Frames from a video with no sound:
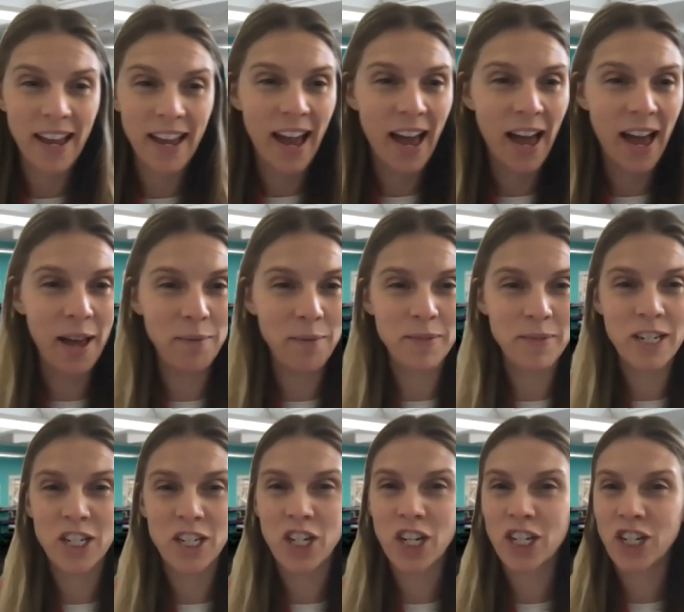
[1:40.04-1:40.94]

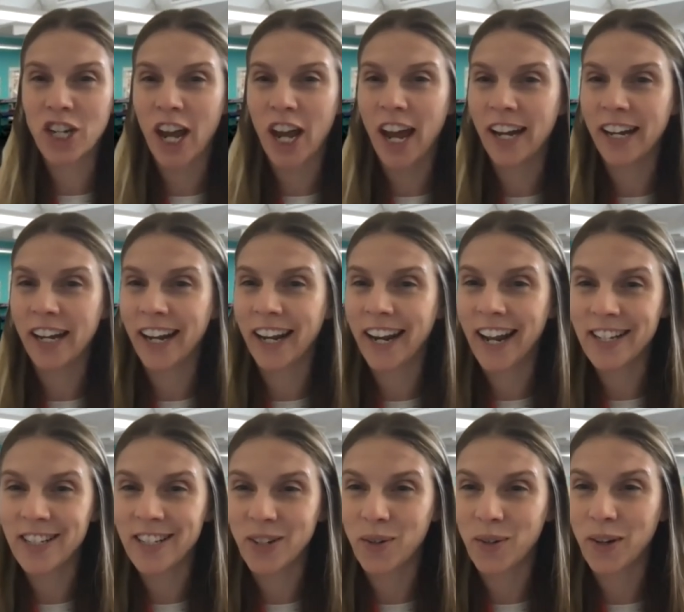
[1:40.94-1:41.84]
to chit chat and
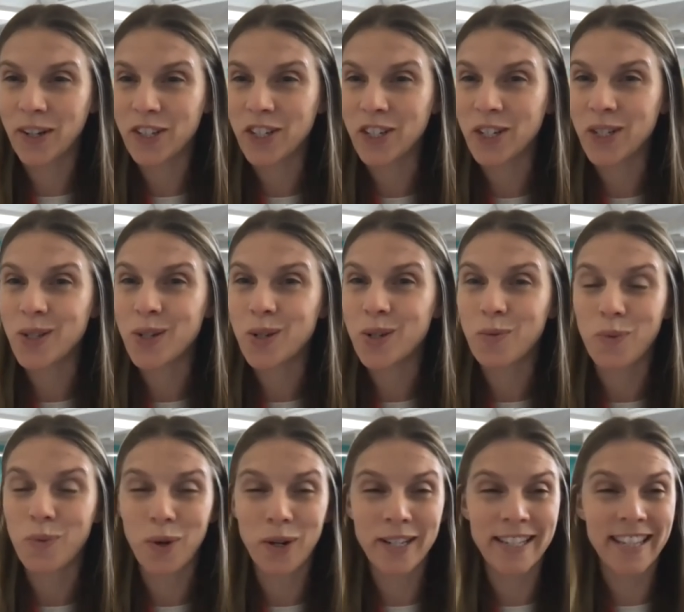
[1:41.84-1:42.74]
answer questions
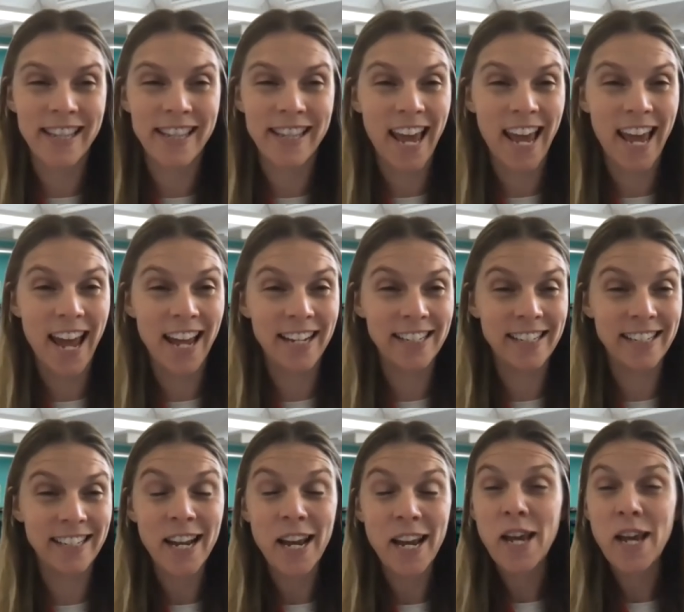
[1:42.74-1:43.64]
towards the
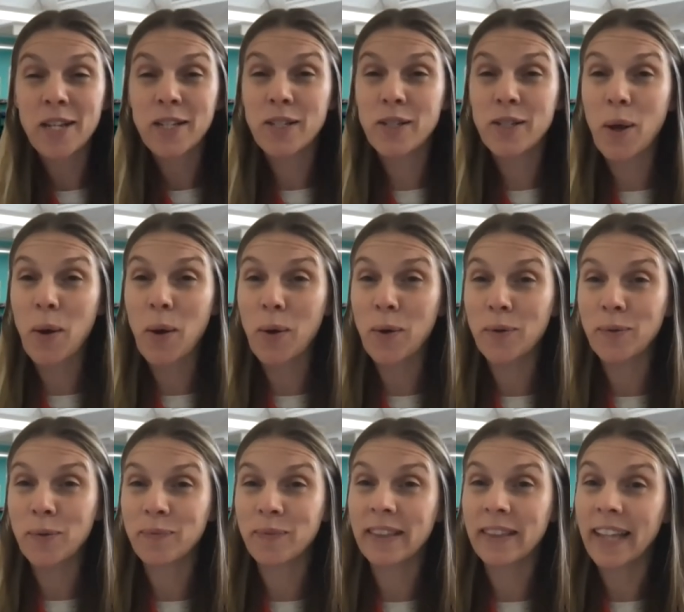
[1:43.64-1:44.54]
end.
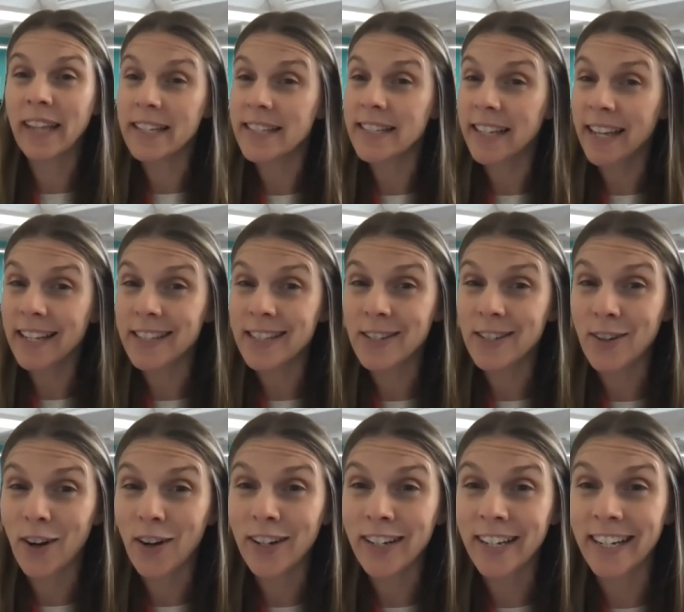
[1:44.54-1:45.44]
So let's get
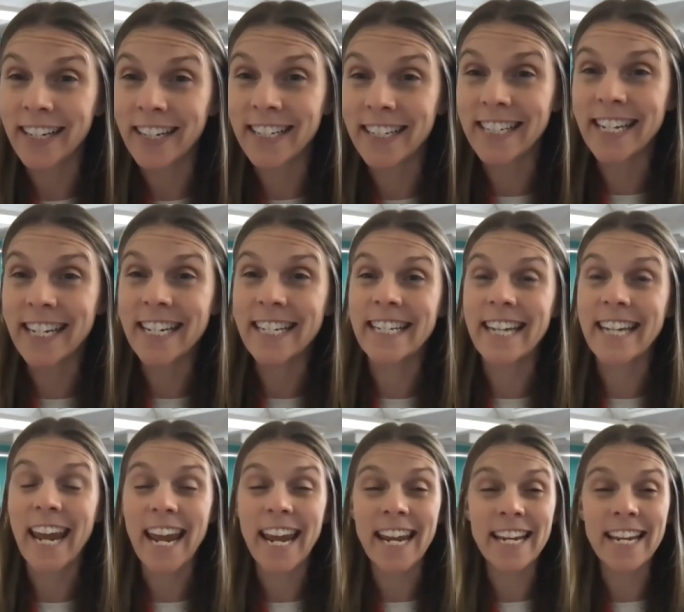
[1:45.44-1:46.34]
started.
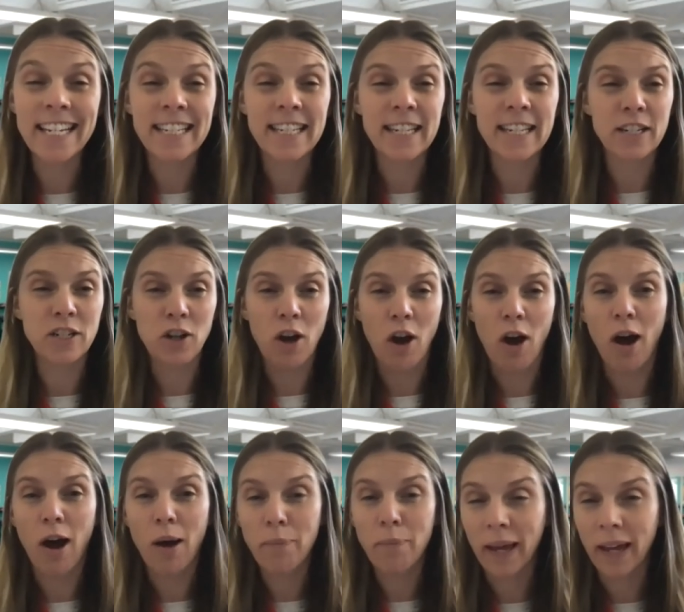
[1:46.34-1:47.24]
Today's
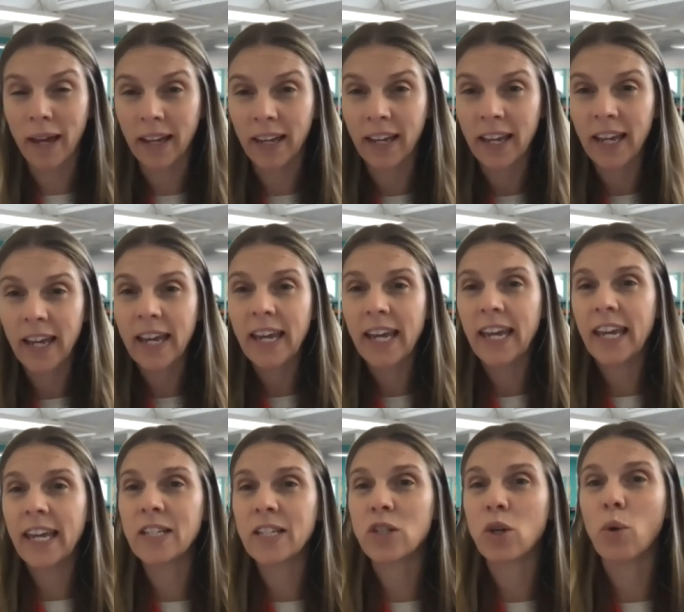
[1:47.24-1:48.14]
topic
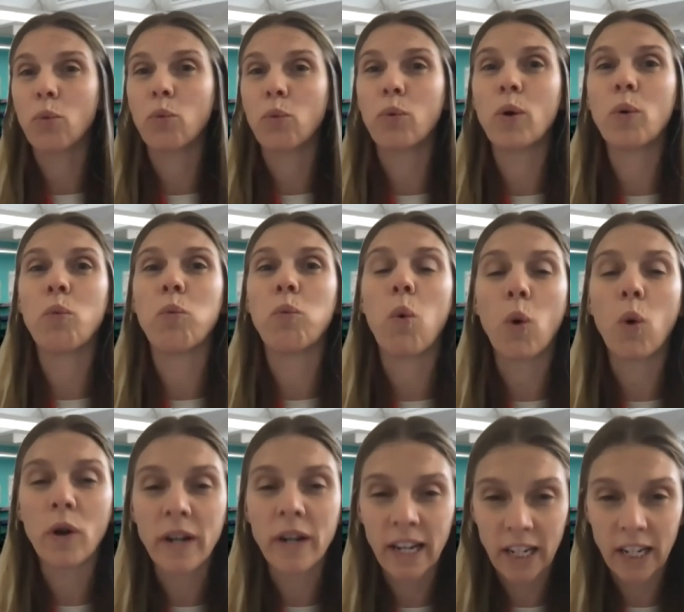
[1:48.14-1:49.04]
is
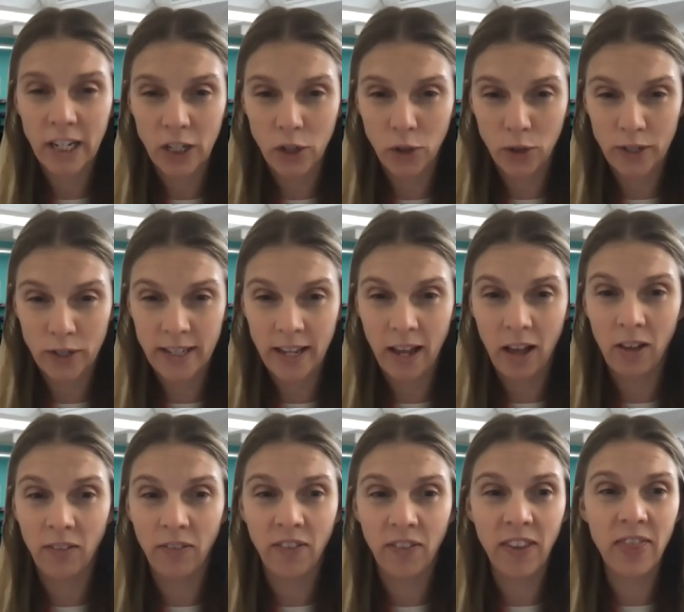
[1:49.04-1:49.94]
rewarding
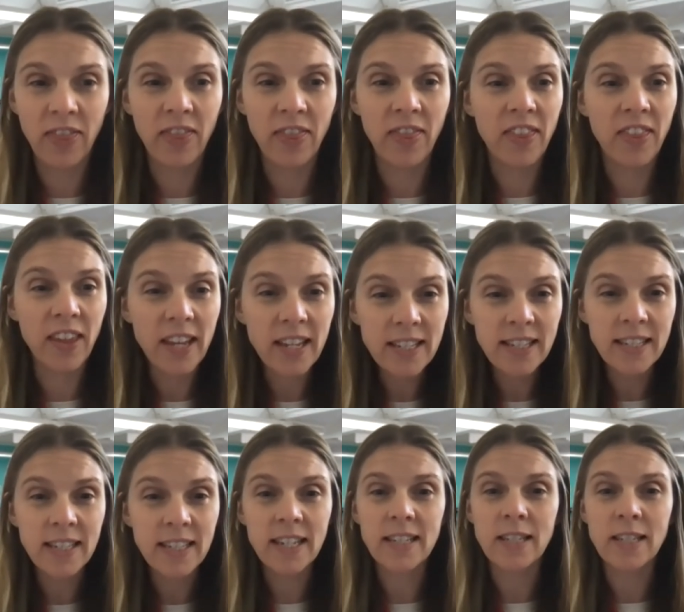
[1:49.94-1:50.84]
yourself, and
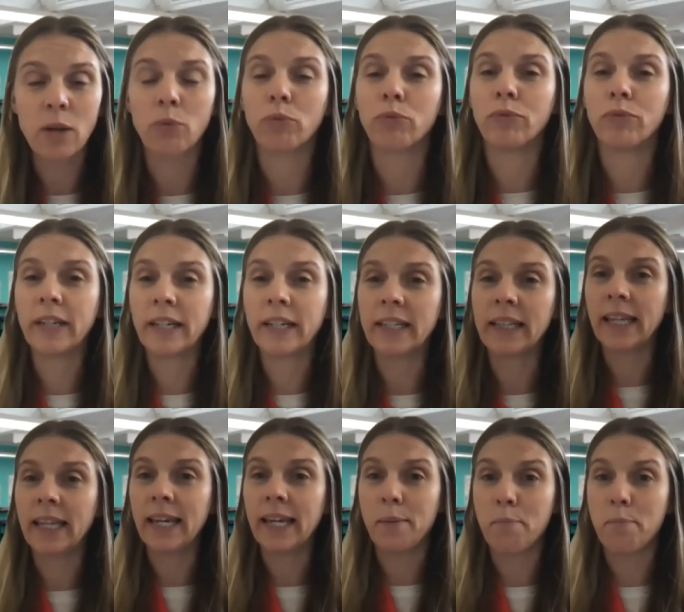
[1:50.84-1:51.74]
this is a
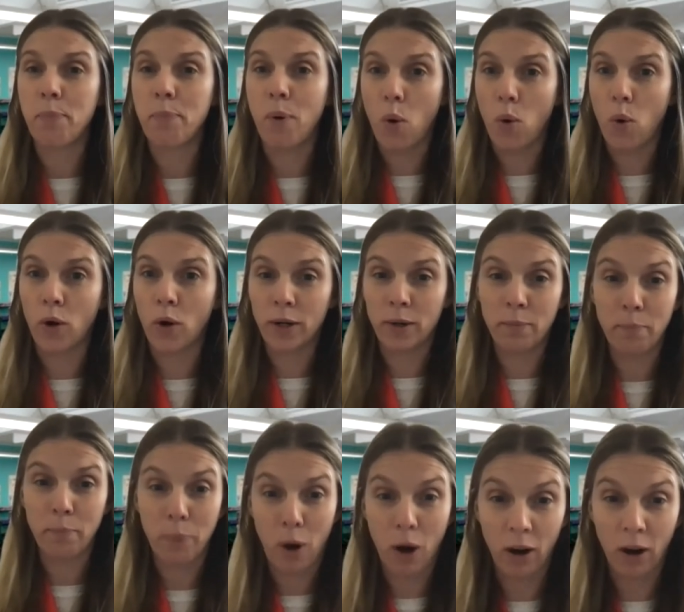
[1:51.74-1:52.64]
really
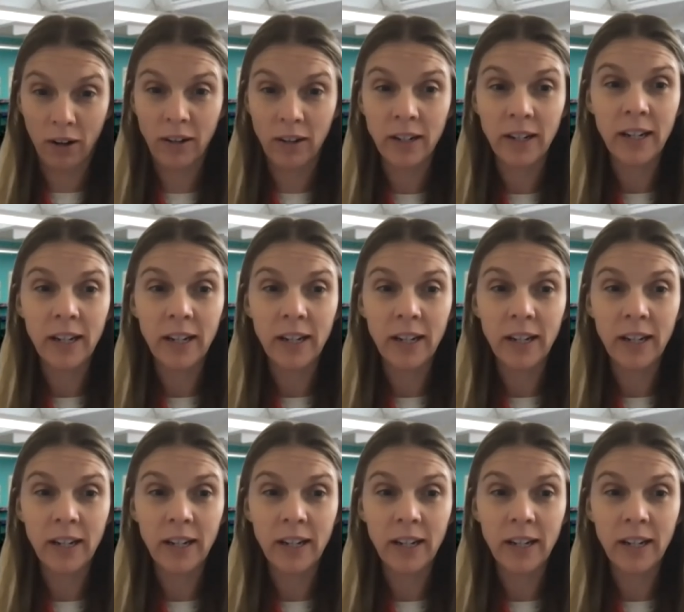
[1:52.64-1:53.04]
important part